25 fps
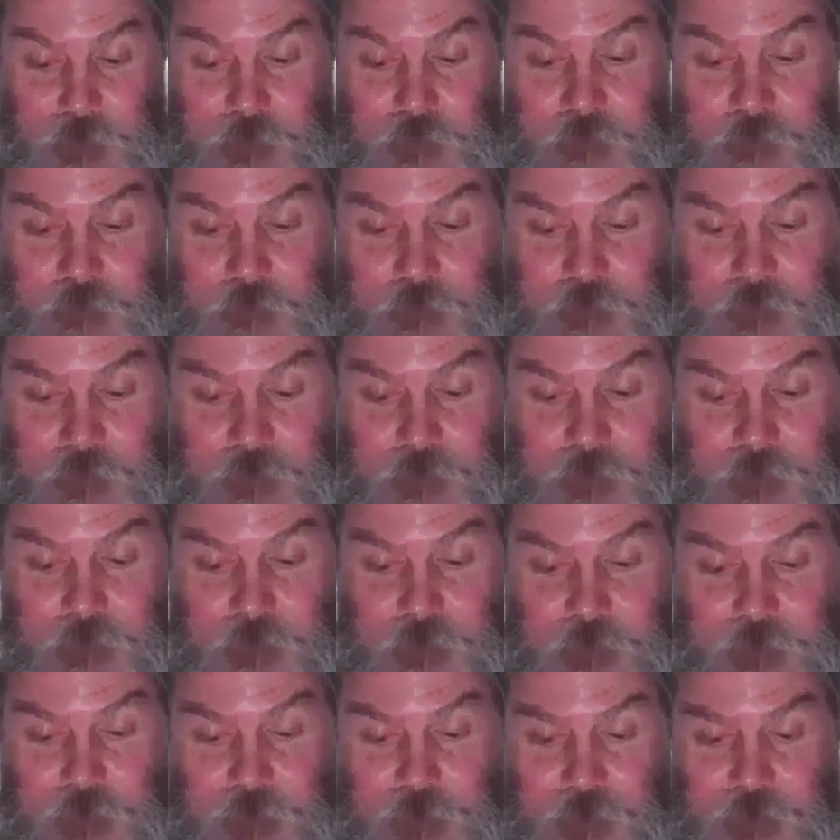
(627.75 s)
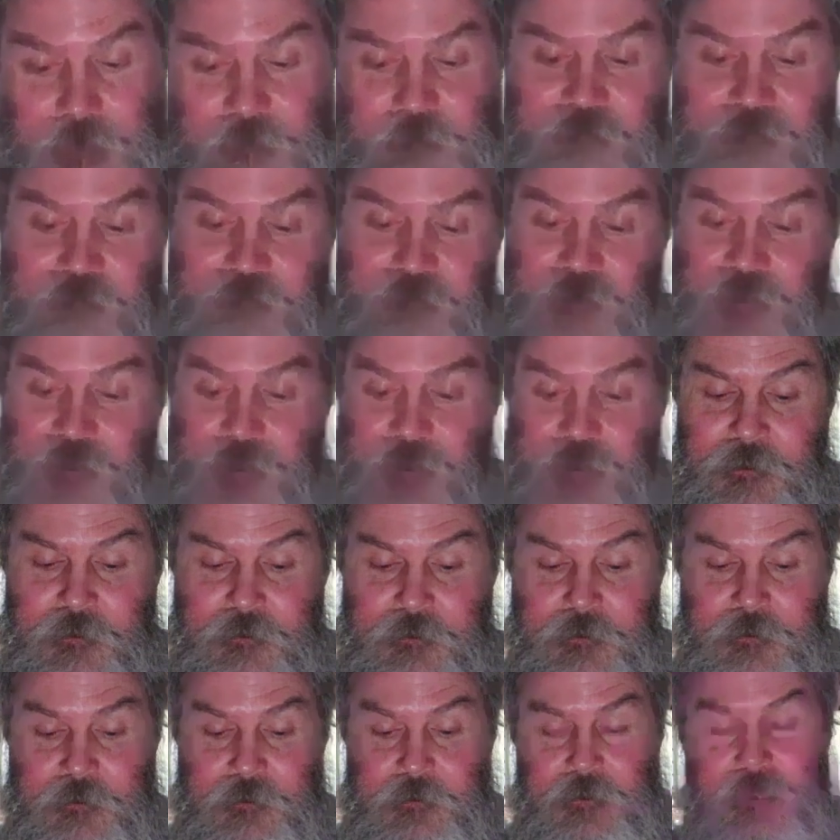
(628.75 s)
Zephaniah,
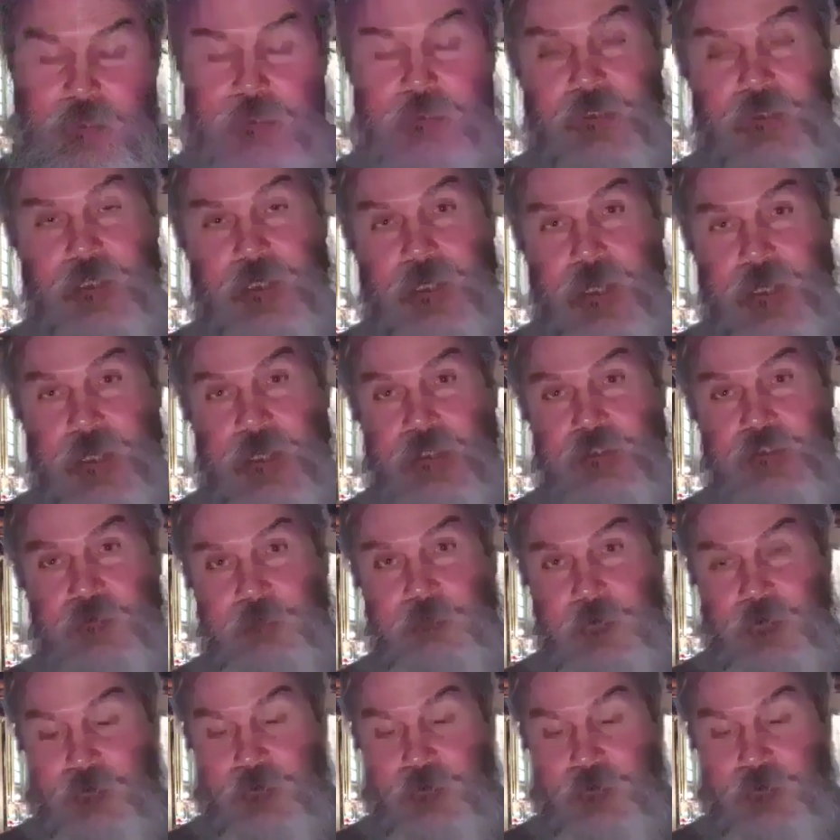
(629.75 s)
and finally,